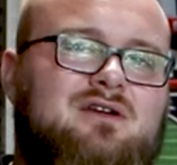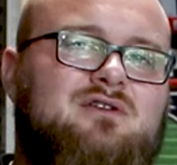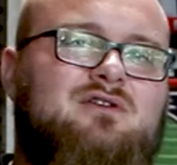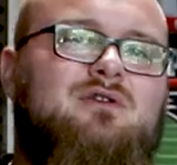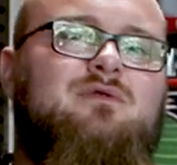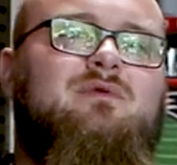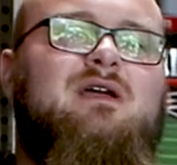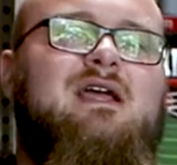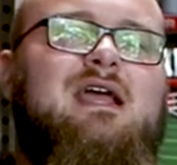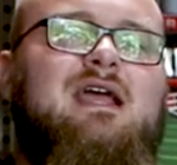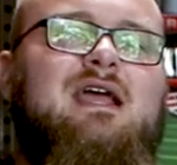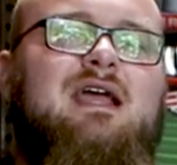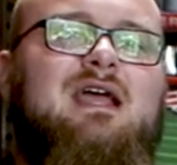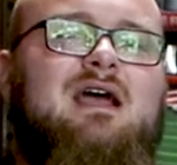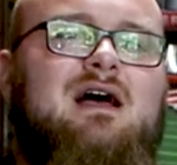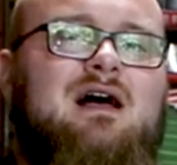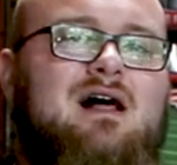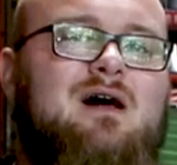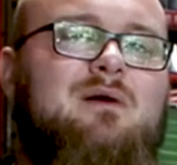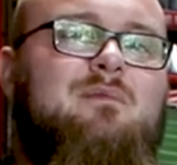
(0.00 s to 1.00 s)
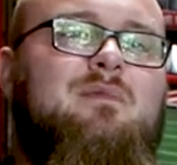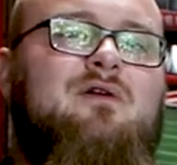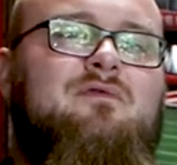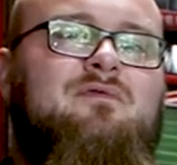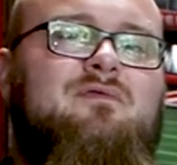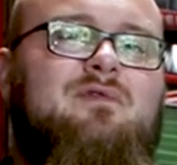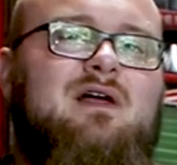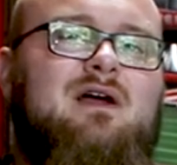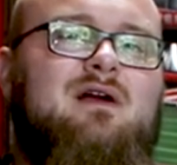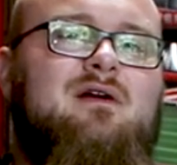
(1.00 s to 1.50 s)
that you're doing an
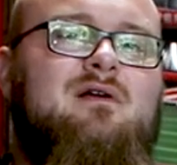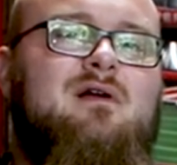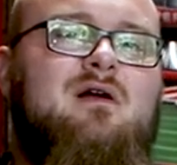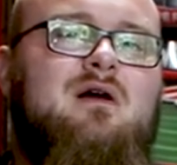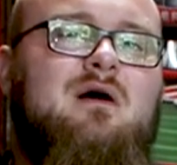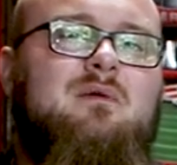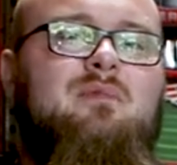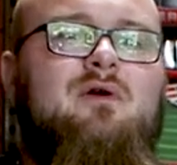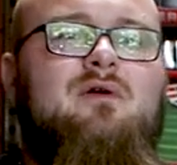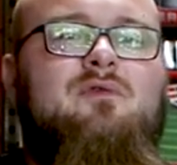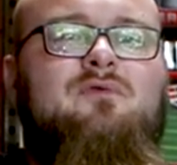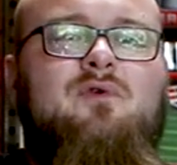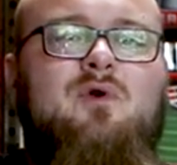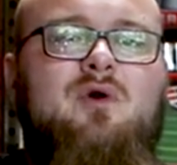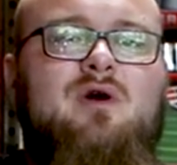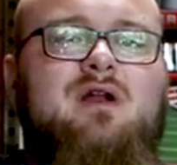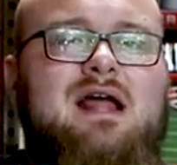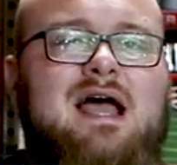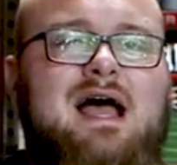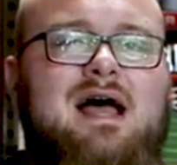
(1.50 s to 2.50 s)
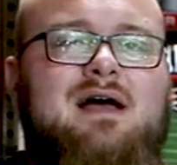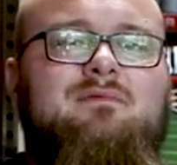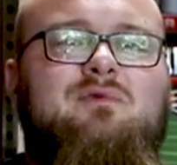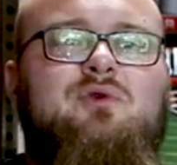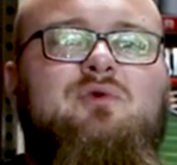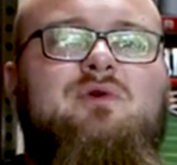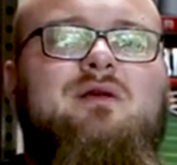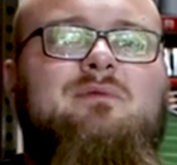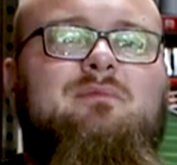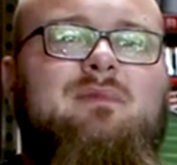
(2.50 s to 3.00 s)
elbow flare. Before that,
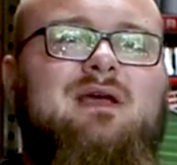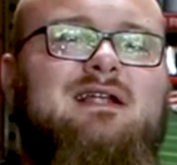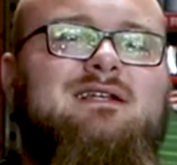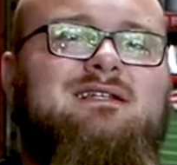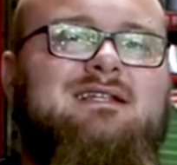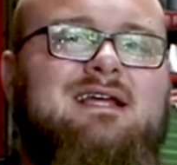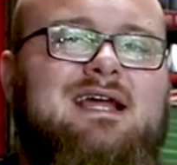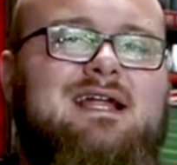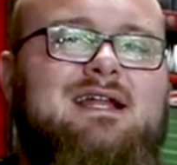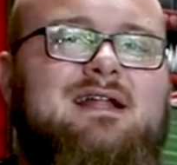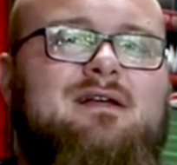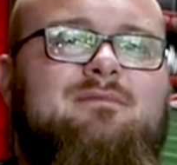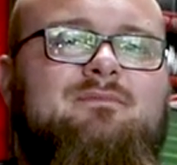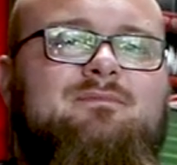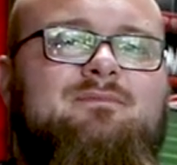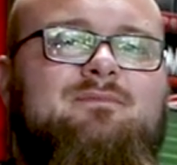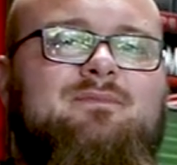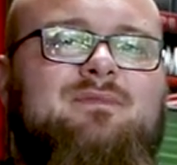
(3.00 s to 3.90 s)
you can maintain it.